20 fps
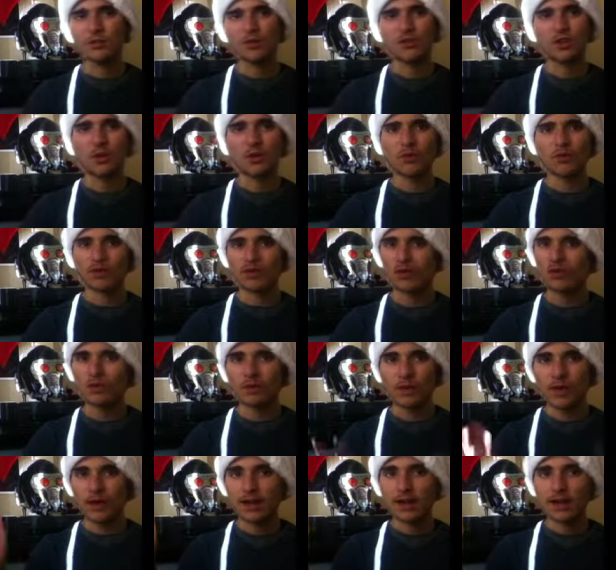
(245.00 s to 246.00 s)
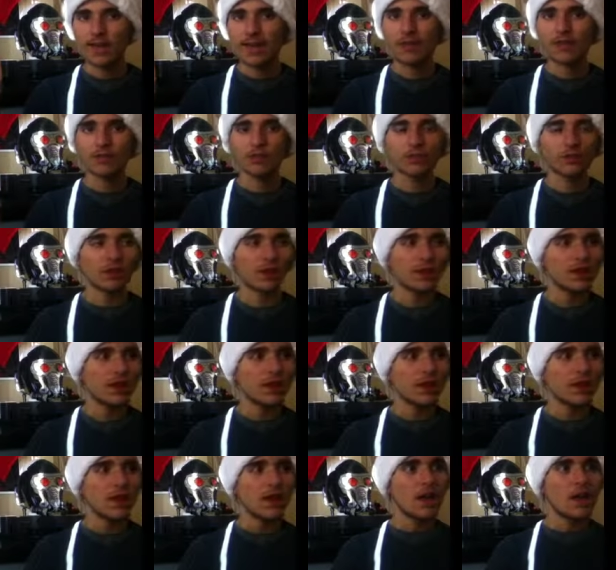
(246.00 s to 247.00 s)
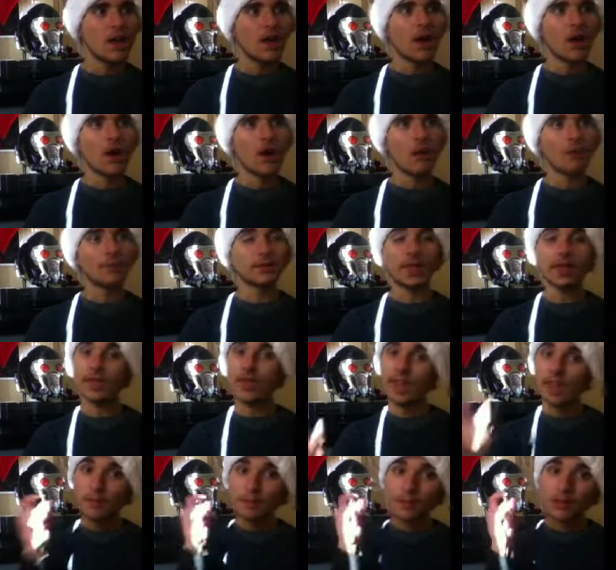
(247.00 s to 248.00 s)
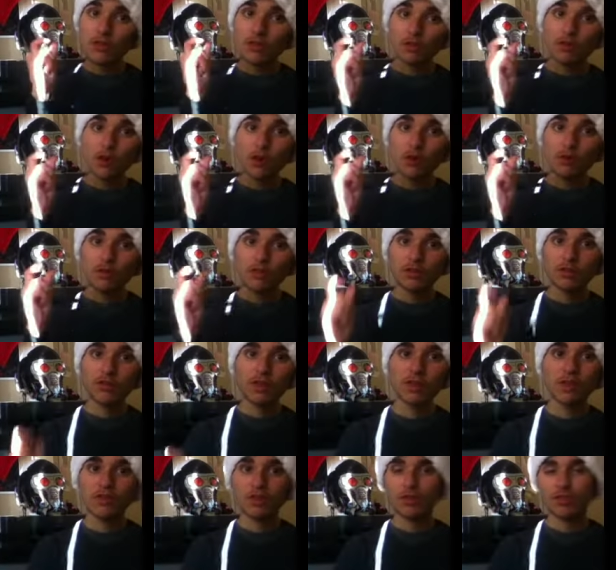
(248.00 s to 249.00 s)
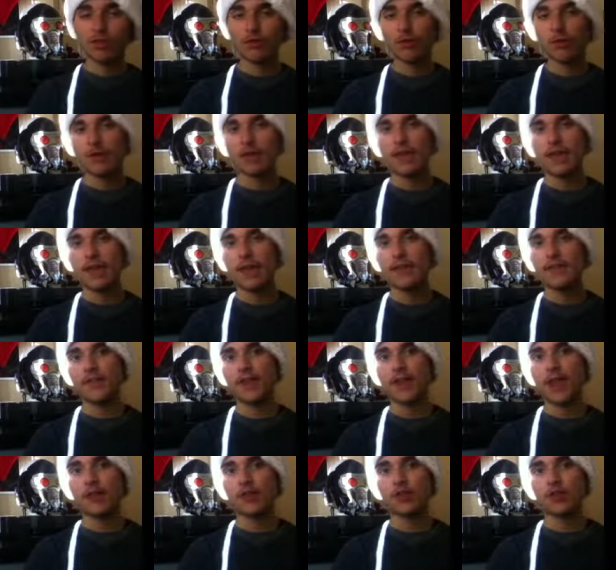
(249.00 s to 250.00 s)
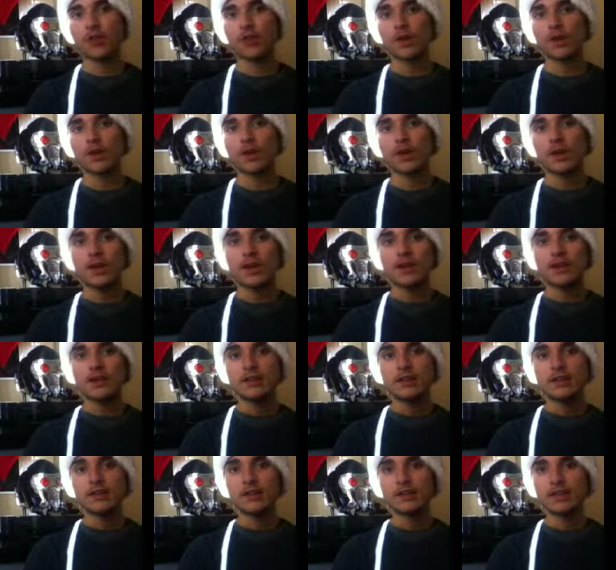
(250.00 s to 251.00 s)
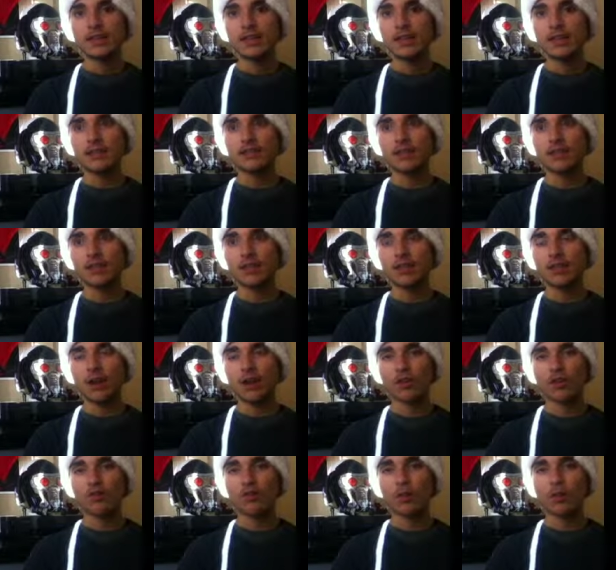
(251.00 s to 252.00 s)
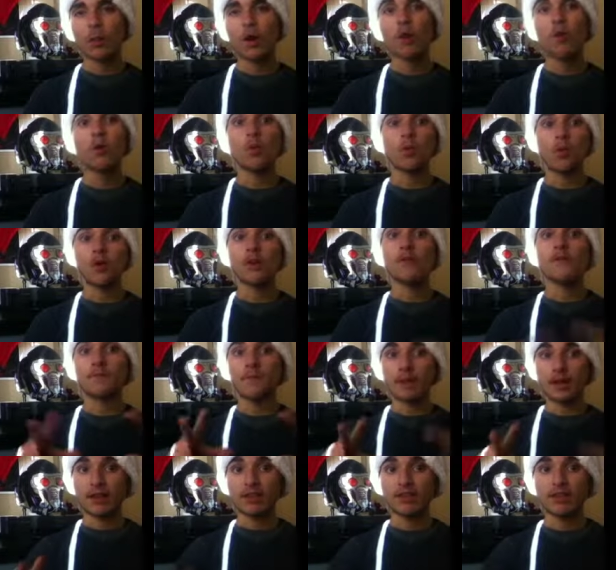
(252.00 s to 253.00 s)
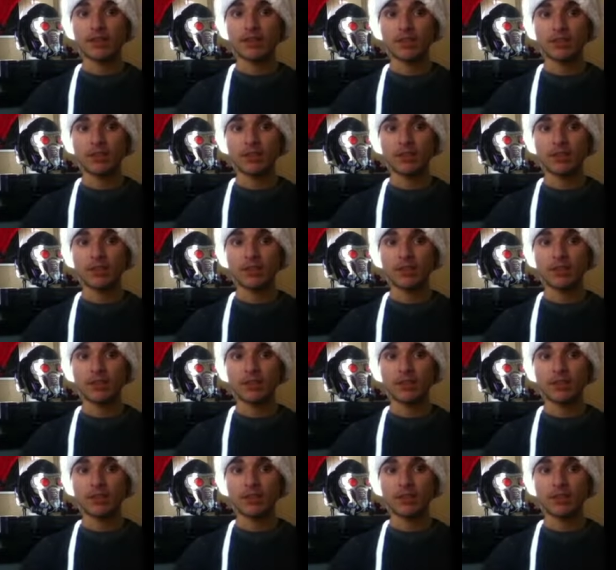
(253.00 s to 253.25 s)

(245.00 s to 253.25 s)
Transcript: just kind of canceled it. But they came this close to season 3, and they actually did discuss what would have been season 3.